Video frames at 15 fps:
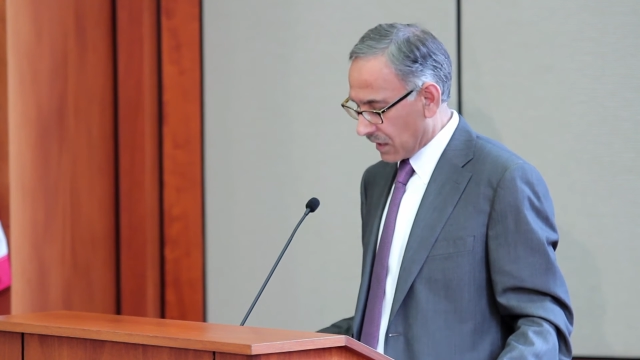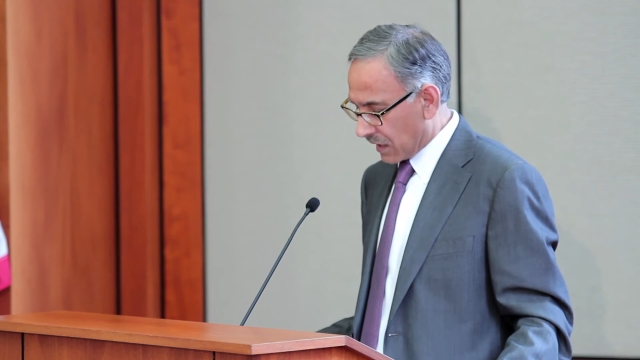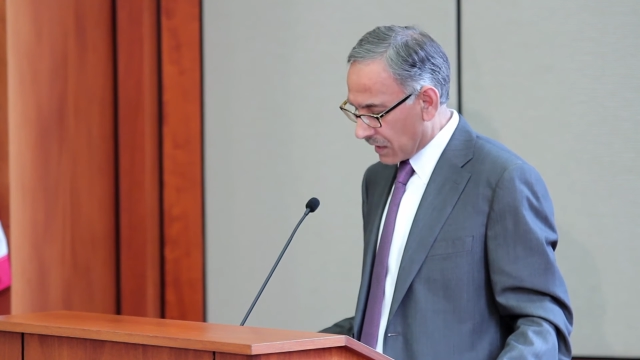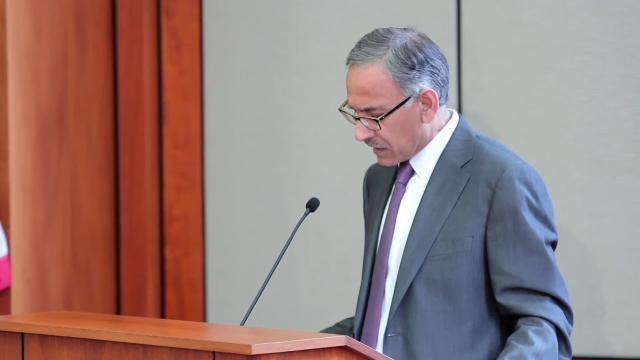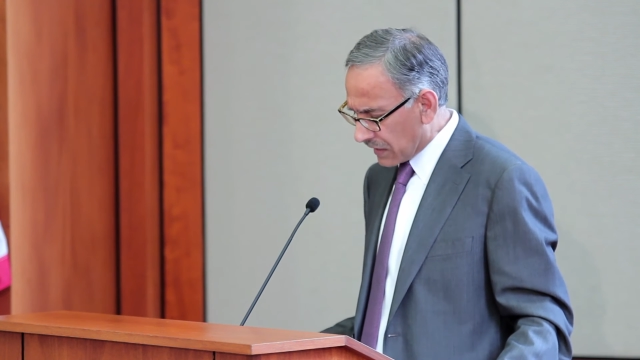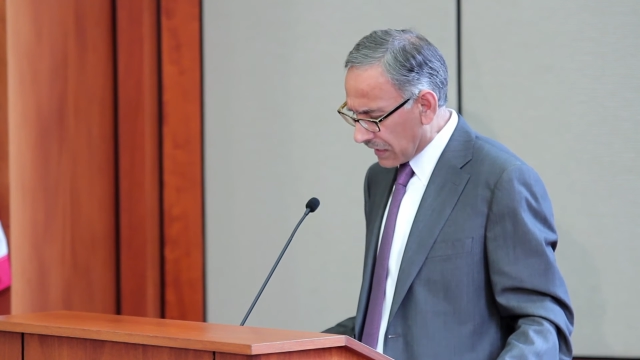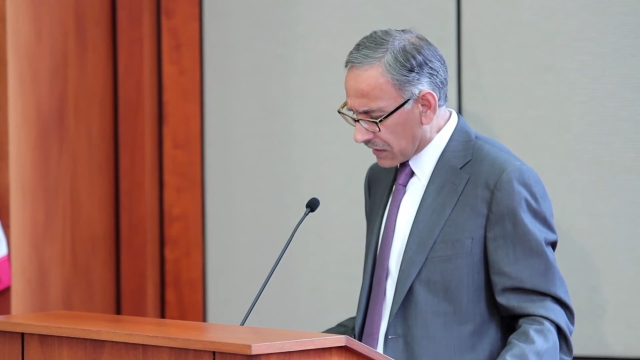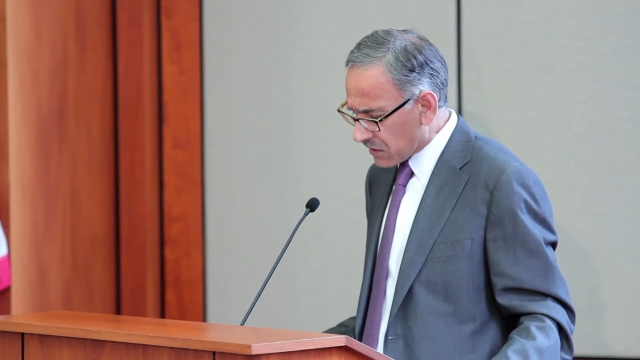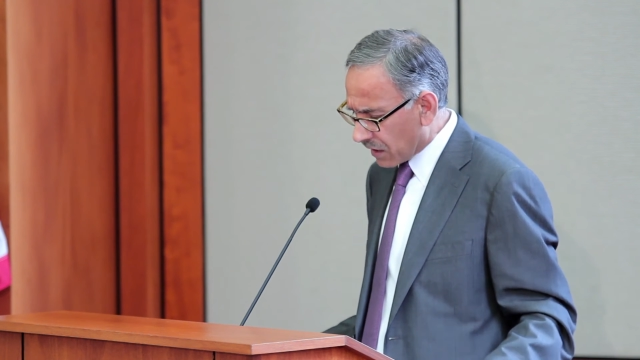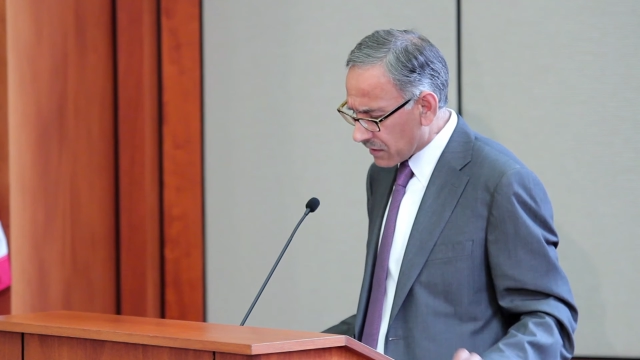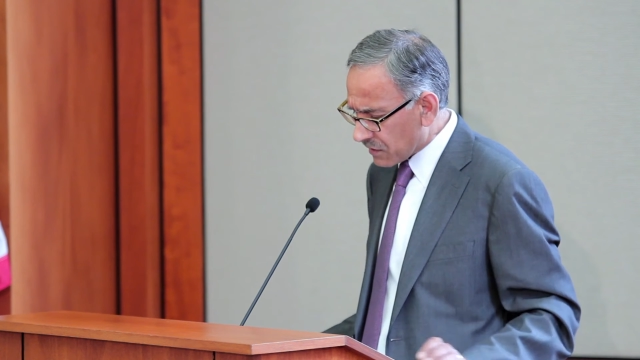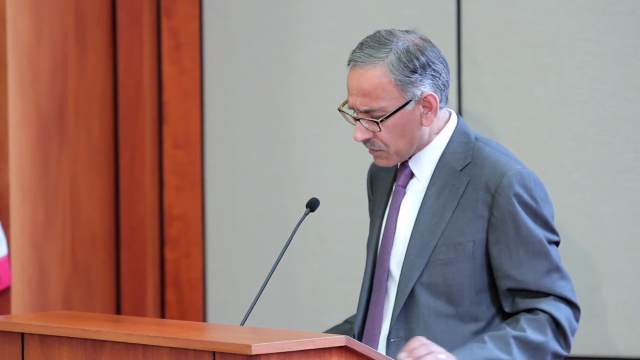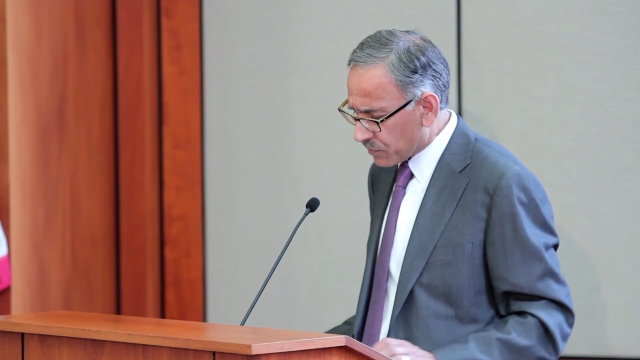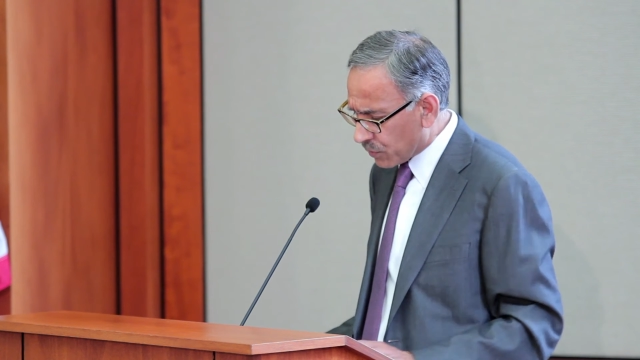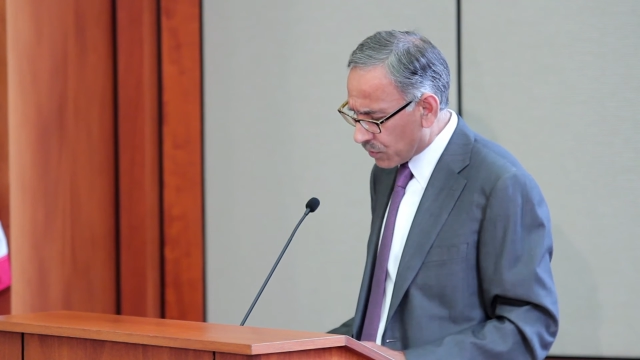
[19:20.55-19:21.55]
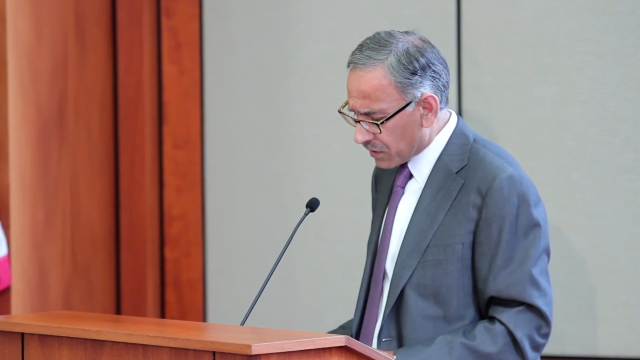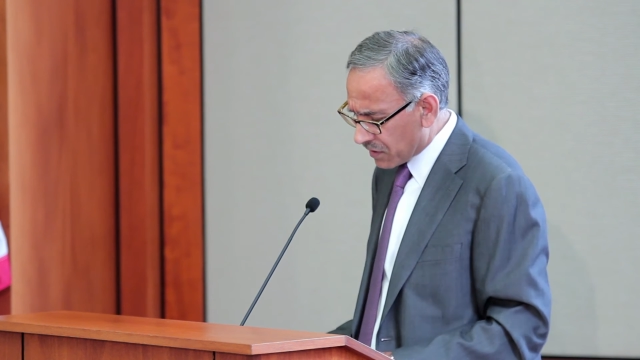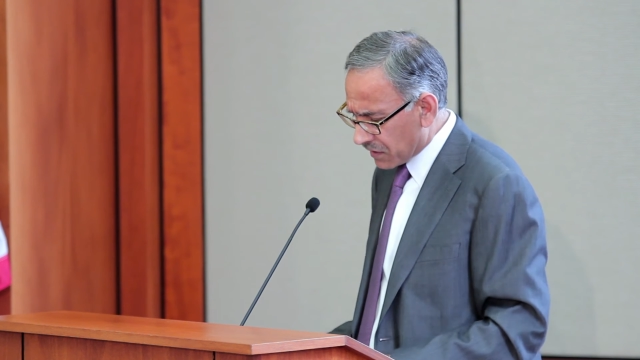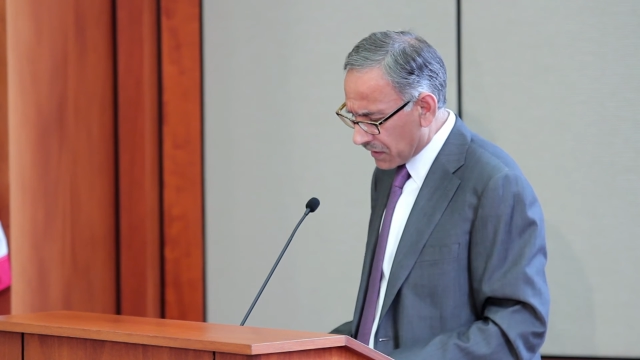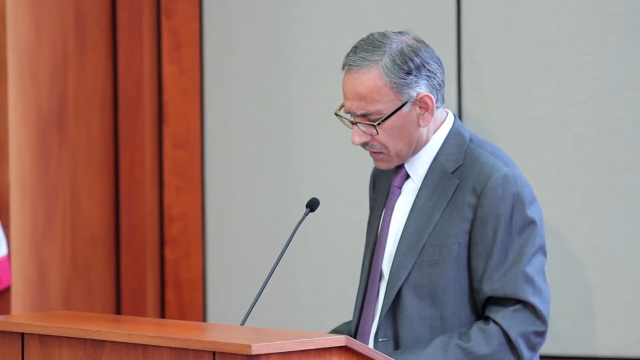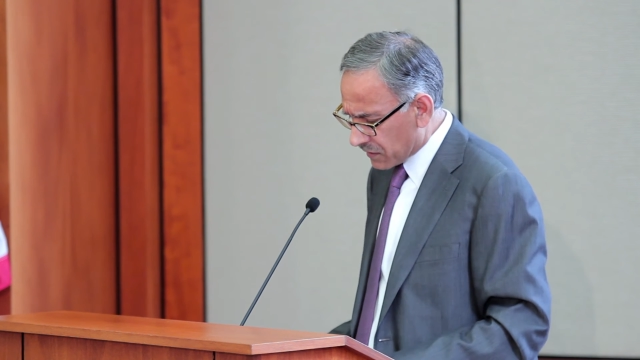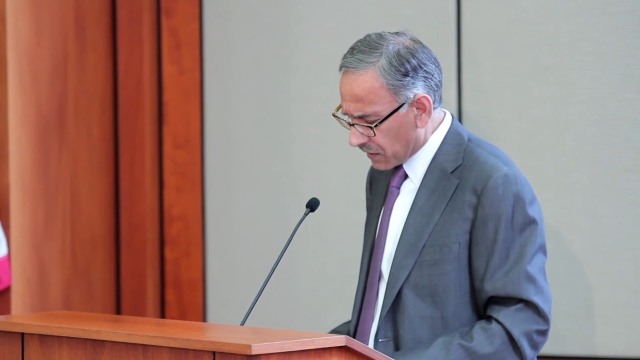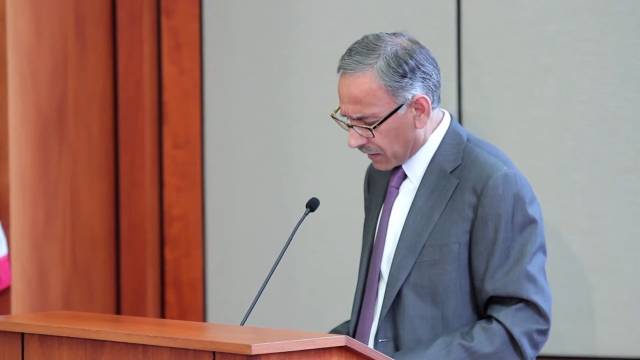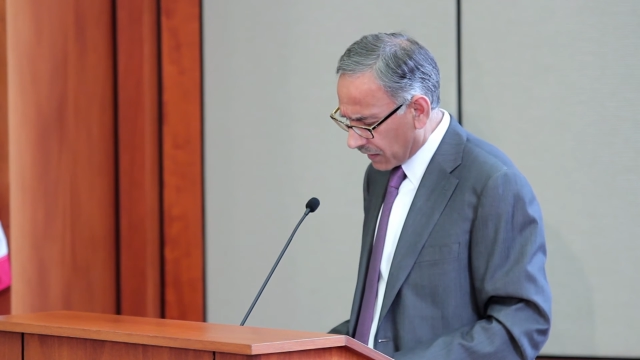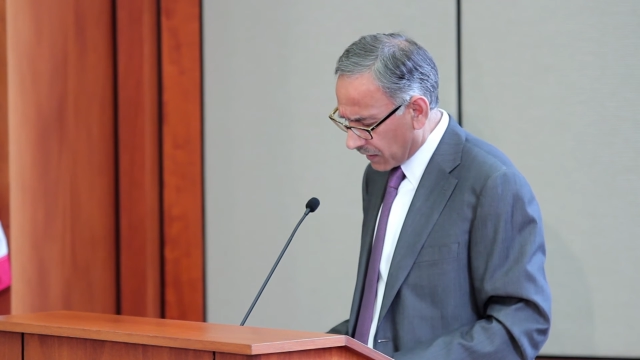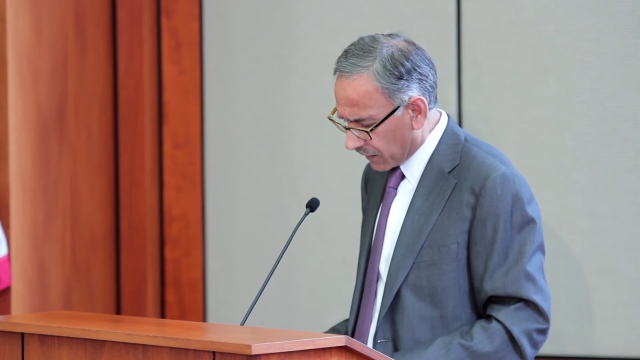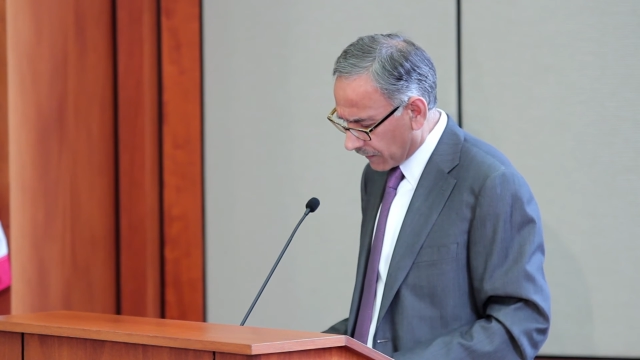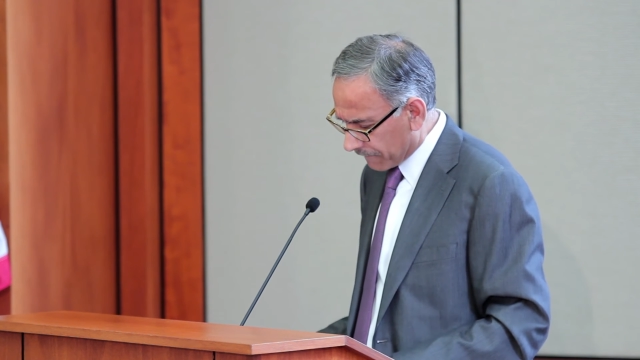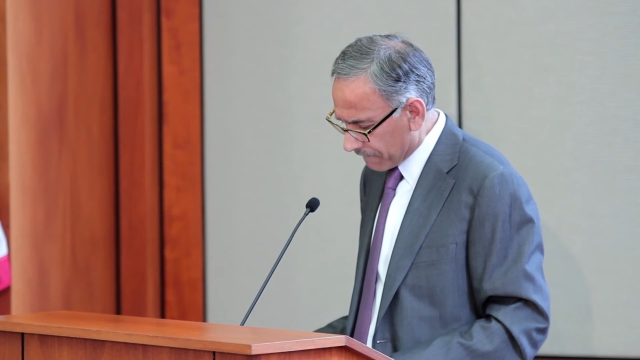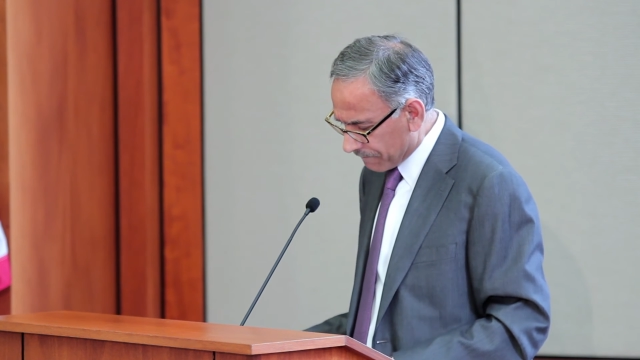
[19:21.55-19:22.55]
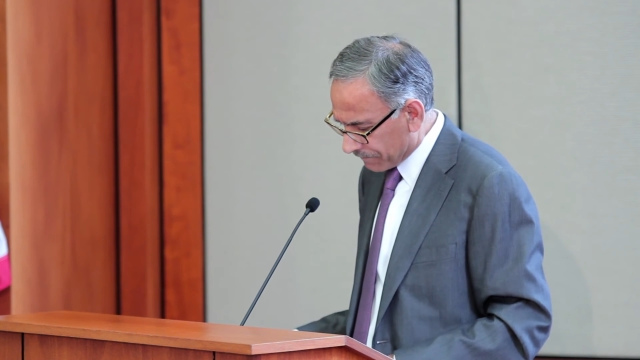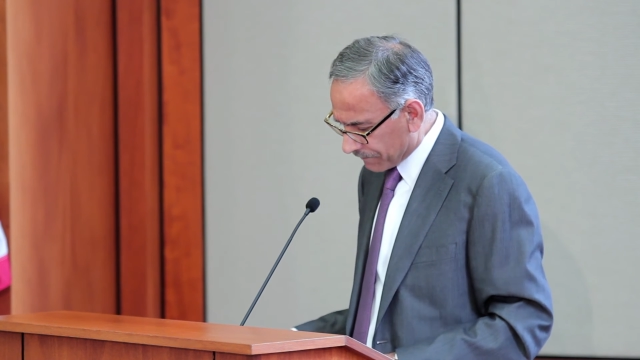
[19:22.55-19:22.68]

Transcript: and needs our support and needs our care.